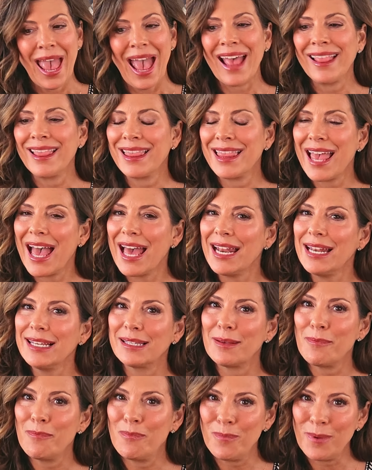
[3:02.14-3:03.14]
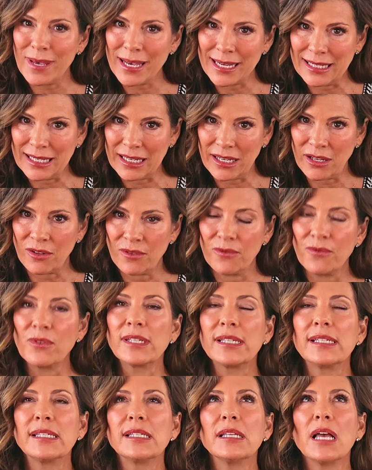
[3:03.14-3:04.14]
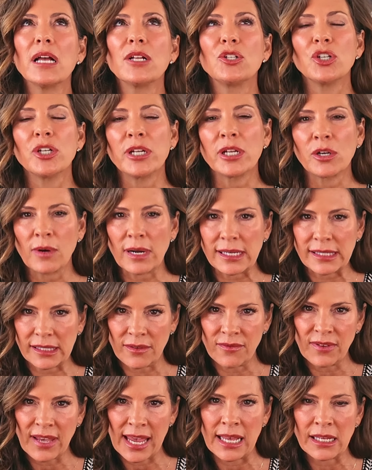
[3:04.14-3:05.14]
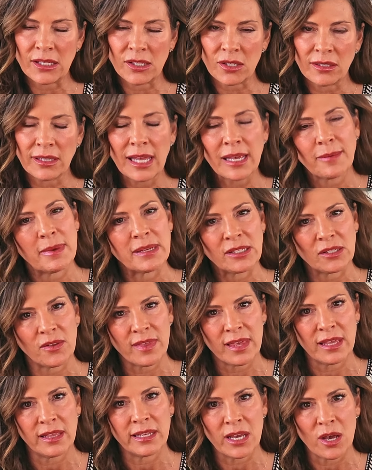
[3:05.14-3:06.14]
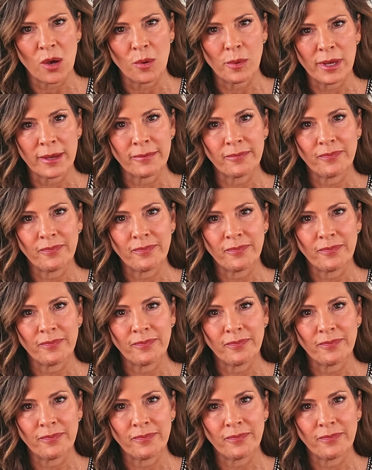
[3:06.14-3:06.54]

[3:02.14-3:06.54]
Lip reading: And that is a big deal for such an aggressive cancer like mesothelioma.